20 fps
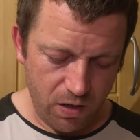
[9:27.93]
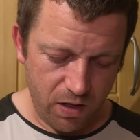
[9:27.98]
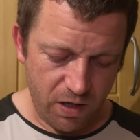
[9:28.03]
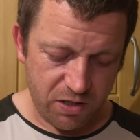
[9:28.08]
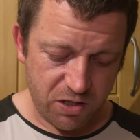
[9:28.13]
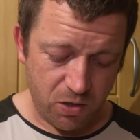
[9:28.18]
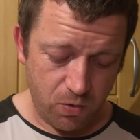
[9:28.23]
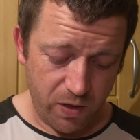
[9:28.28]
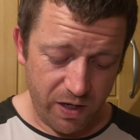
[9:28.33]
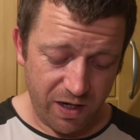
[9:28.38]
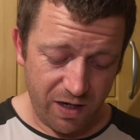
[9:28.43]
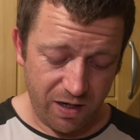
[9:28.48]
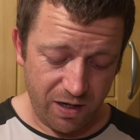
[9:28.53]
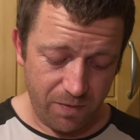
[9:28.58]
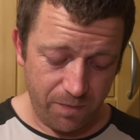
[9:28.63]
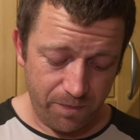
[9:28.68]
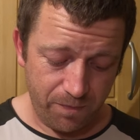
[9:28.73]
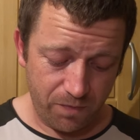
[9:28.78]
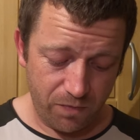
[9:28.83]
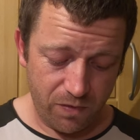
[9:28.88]
It's quick,
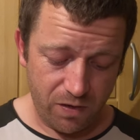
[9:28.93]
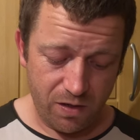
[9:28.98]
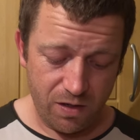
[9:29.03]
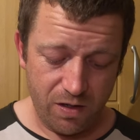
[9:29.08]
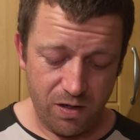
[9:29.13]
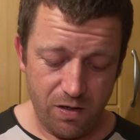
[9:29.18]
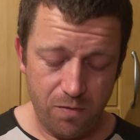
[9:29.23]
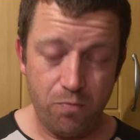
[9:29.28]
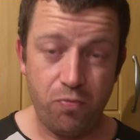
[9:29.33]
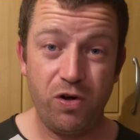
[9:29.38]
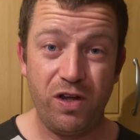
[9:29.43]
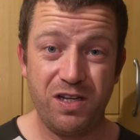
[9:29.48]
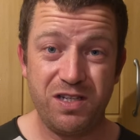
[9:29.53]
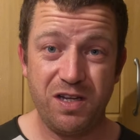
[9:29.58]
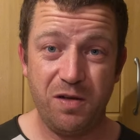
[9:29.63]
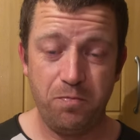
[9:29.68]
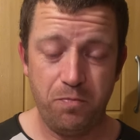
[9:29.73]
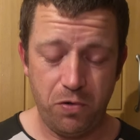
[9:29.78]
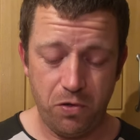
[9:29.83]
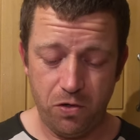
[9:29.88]
pretty
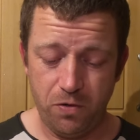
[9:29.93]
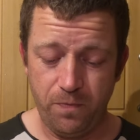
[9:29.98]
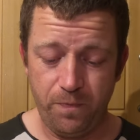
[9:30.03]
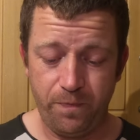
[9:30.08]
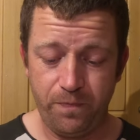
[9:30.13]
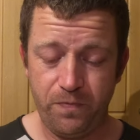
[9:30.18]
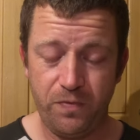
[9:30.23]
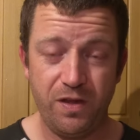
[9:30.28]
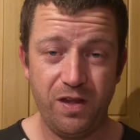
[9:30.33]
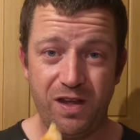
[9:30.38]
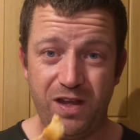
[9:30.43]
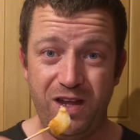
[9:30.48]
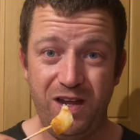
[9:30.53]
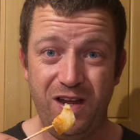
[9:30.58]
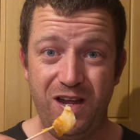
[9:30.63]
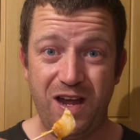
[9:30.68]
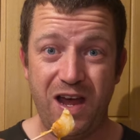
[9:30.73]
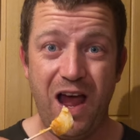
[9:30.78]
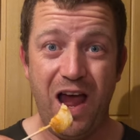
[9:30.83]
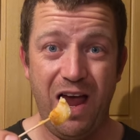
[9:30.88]
simple,
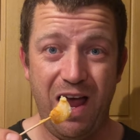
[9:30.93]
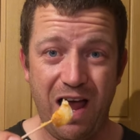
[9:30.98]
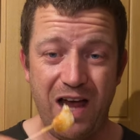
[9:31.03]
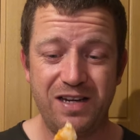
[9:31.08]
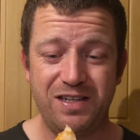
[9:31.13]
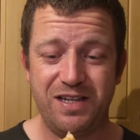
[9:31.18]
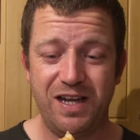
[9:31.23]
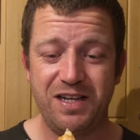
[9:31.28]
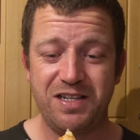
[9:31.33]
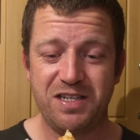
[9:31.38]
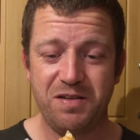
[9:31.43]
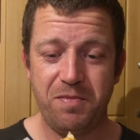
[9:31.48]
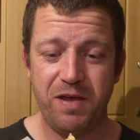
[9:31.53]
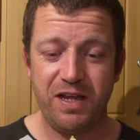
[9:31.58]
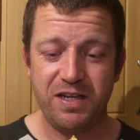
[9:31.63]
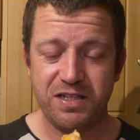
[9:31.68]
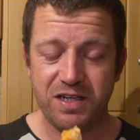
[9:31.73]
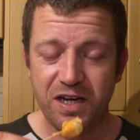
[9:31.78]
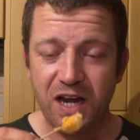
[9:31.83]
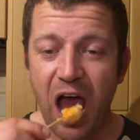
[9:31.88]
and tastes
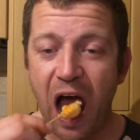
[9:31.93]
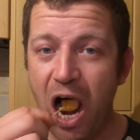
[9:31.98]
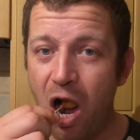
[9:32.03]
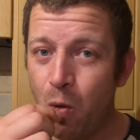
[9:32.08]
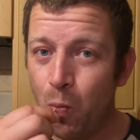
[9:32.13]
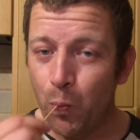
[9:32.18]
amazing.